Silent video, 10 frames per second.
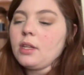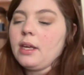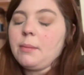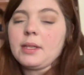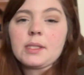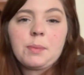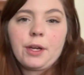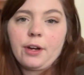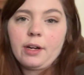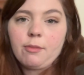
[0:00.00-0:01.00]
am in this
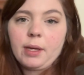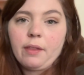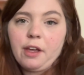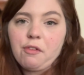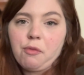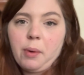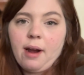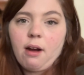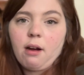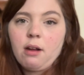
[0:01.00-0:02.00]
period of my life
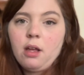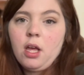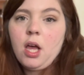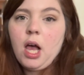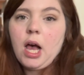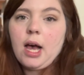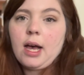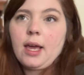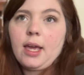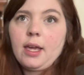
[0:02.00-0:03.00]
where
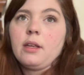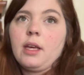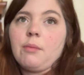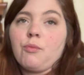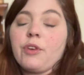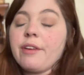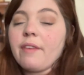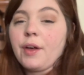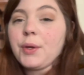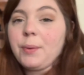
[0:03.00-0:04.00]
I am
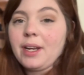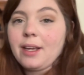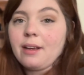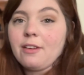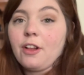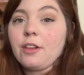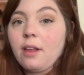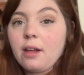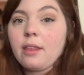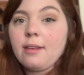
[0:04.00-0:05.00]
reevaluating a
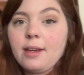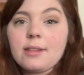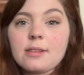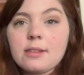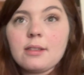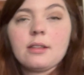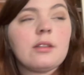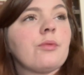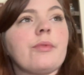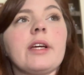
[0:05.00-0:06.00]
lot of things.
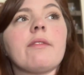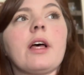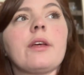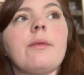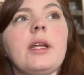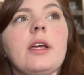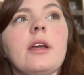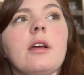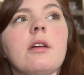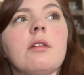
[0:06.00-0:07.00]
Reevaluating